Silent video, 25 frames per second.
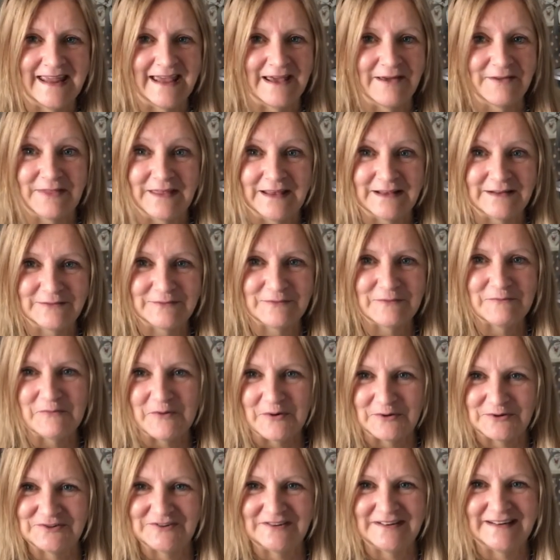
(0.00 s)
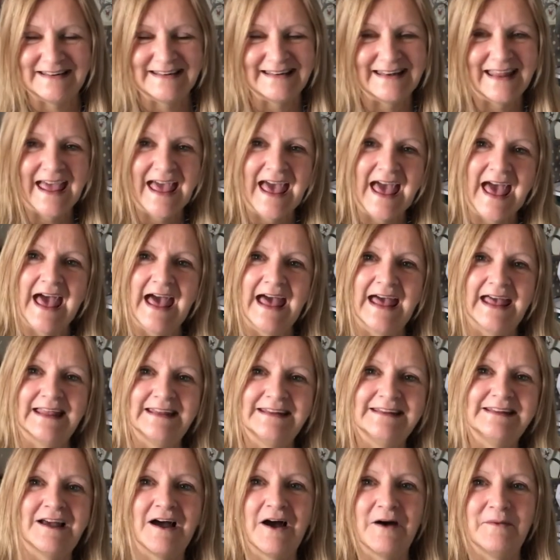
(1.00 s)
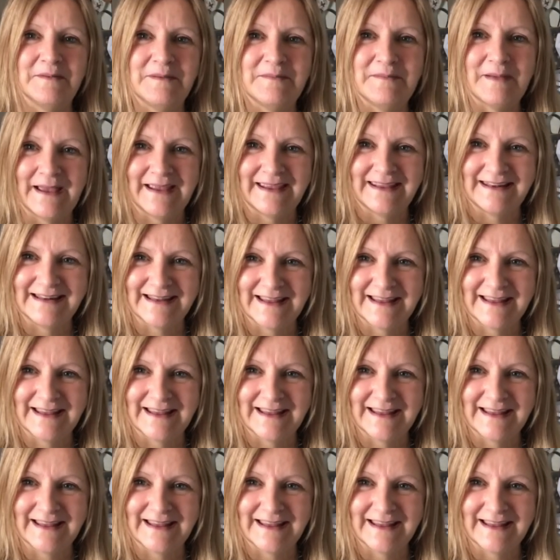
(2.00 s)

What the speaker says: now. Thanks for watching, and I'll be back